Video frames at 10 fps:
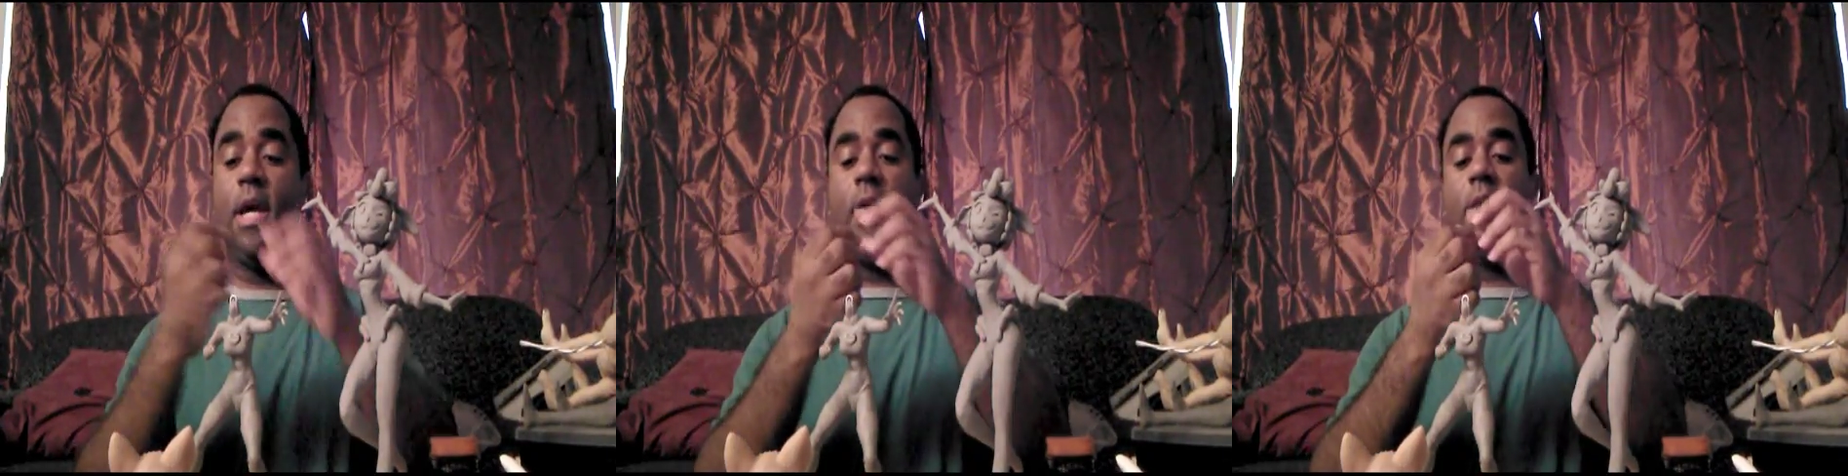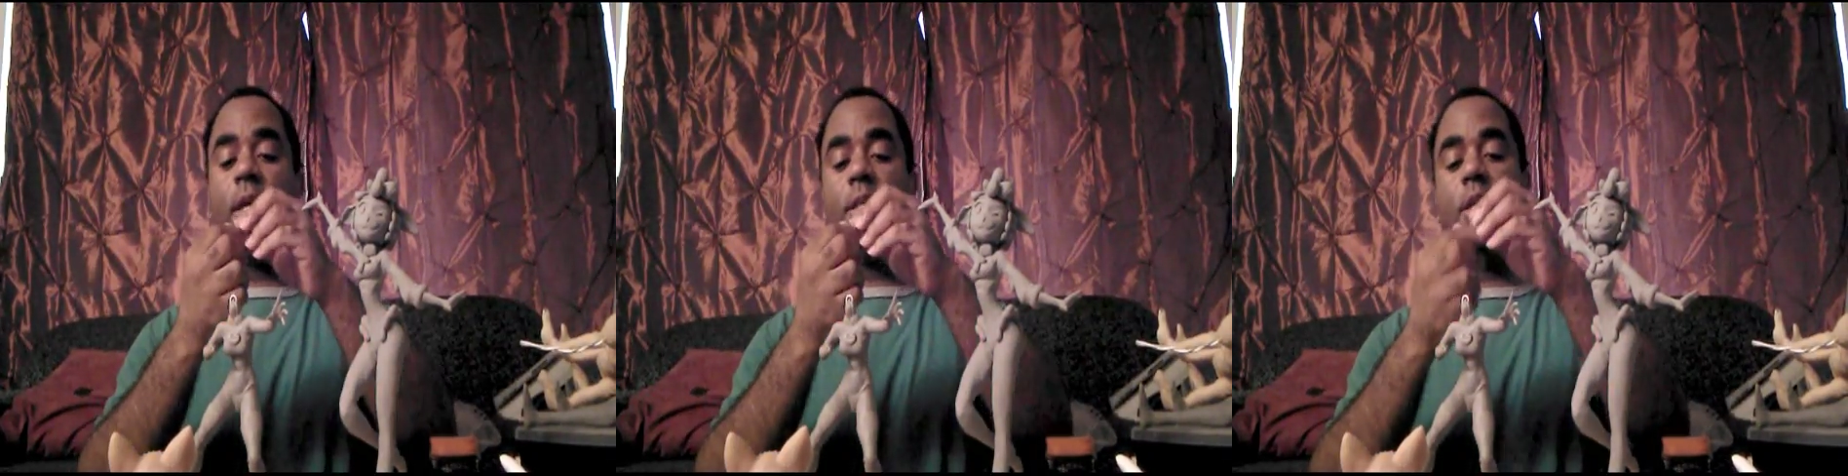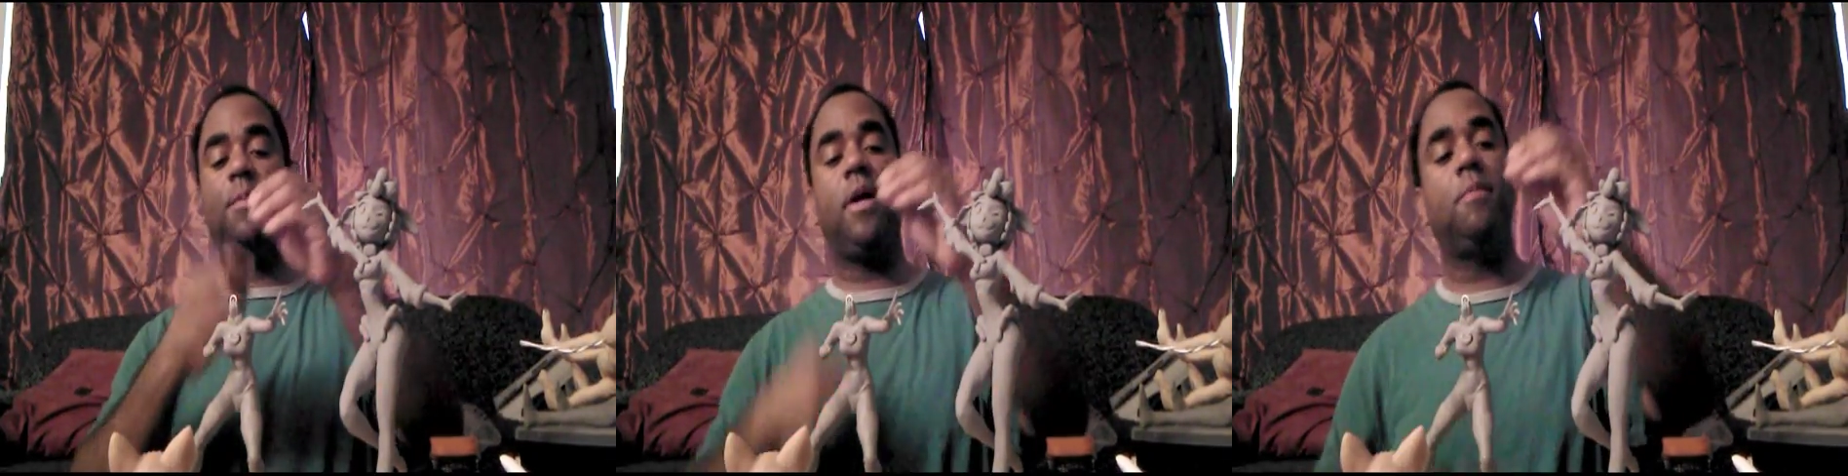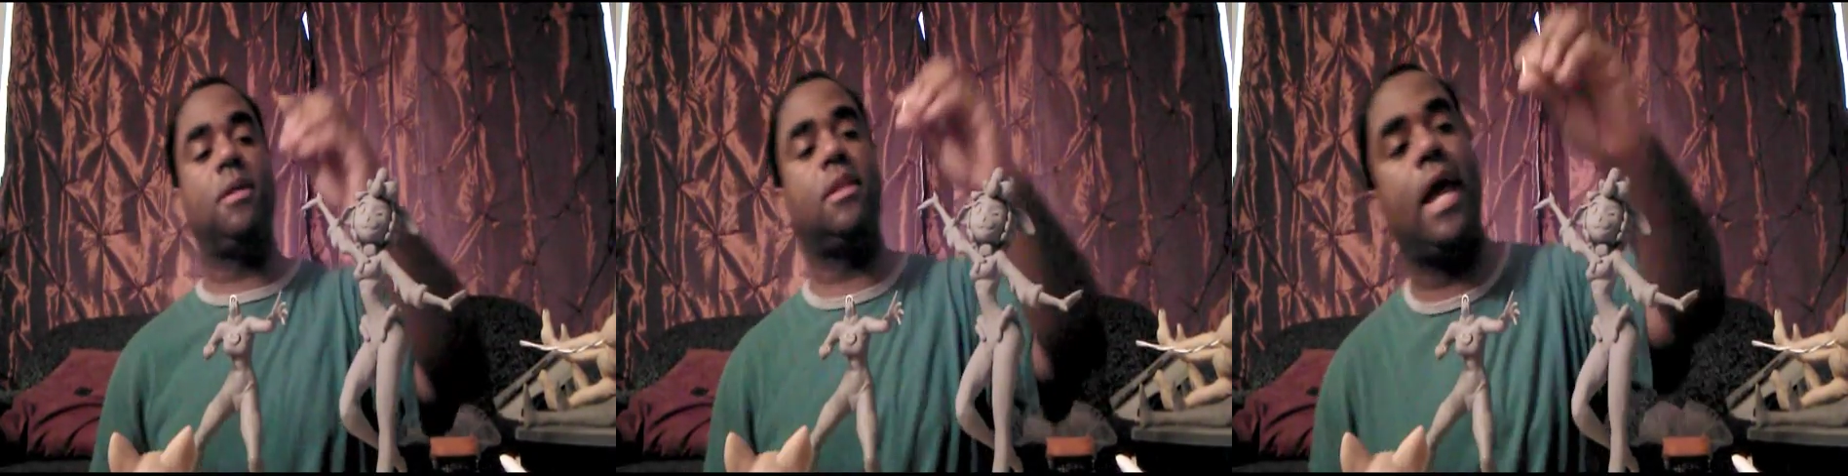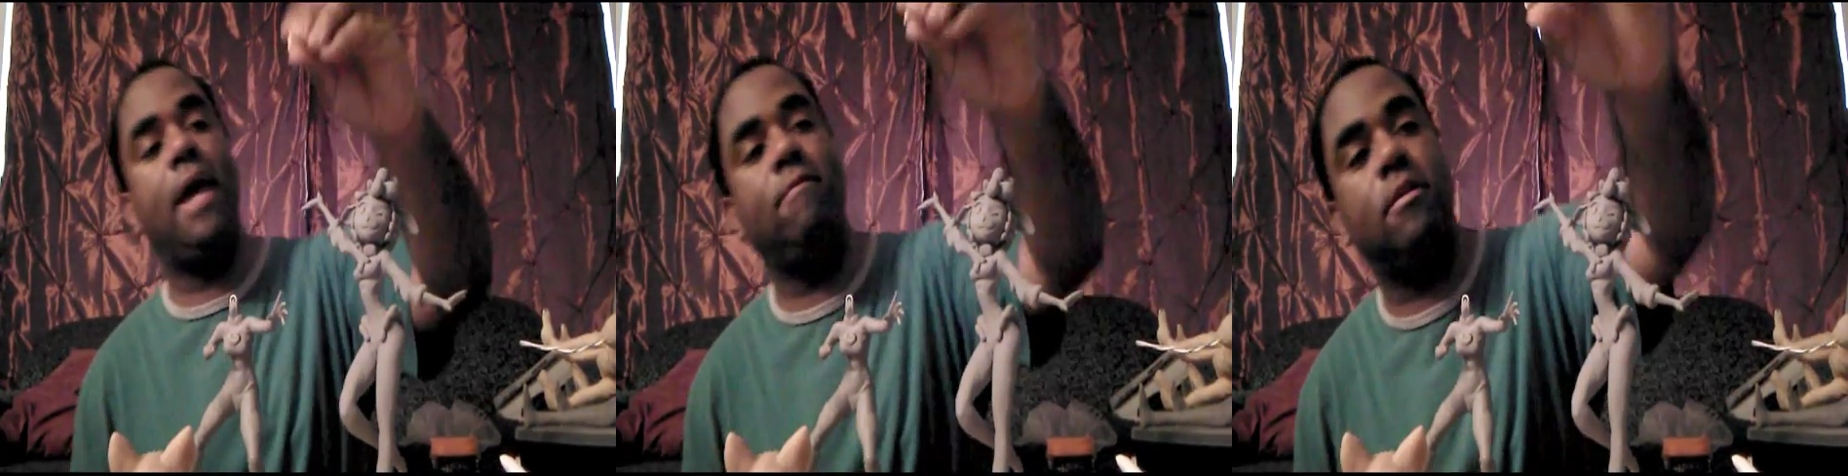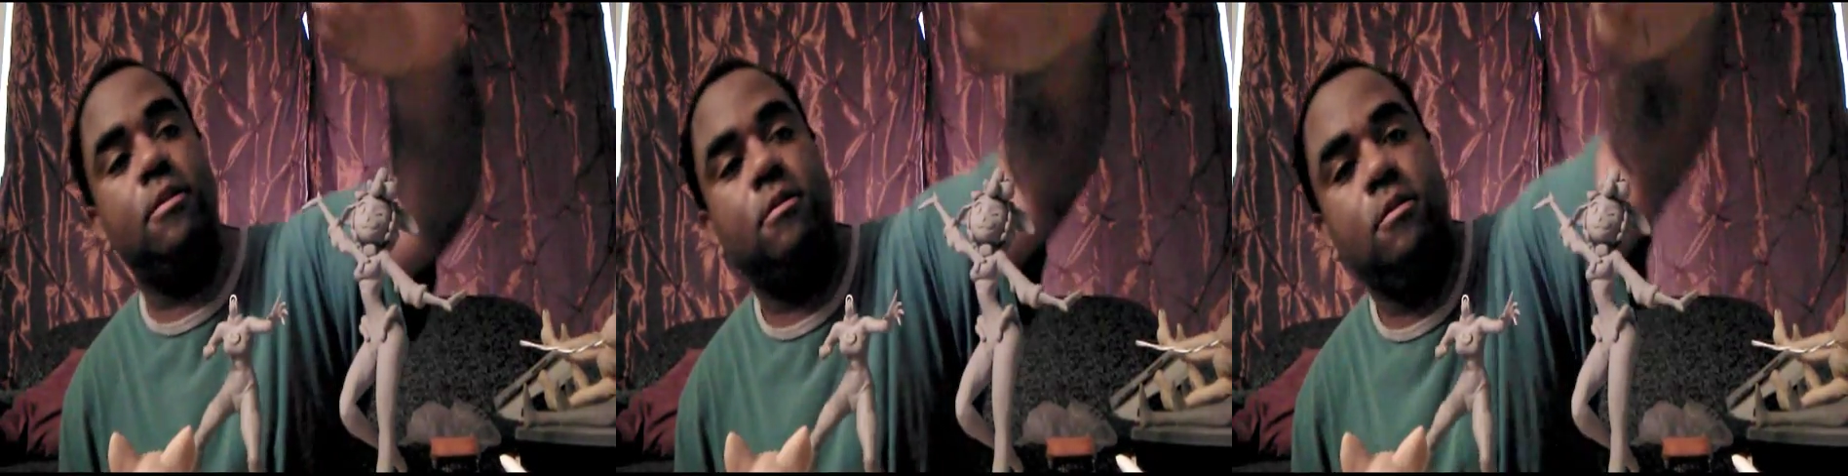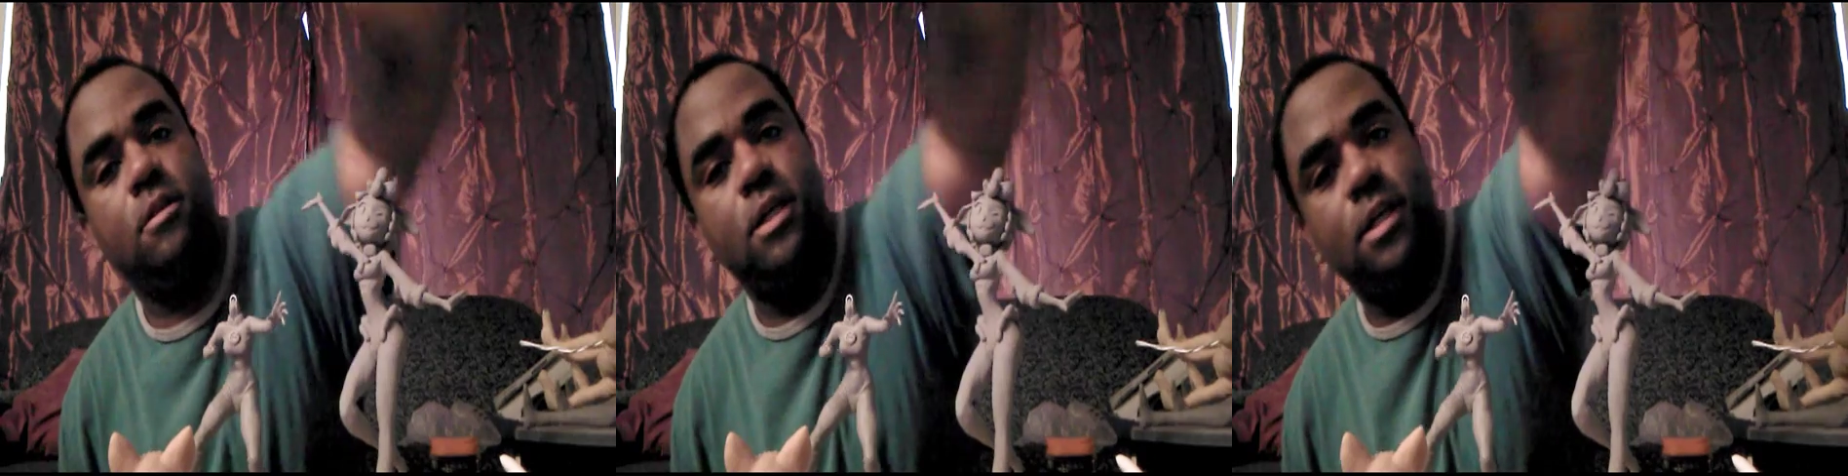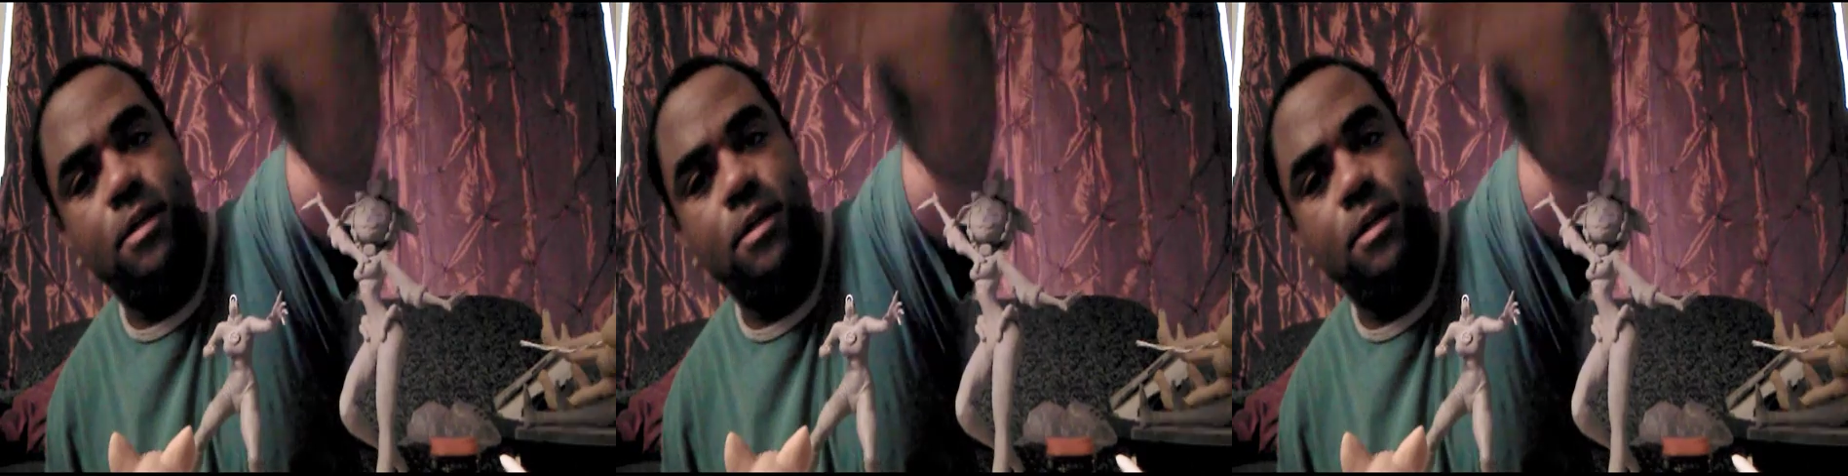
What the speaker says: And the nice thing about them is that they have a little,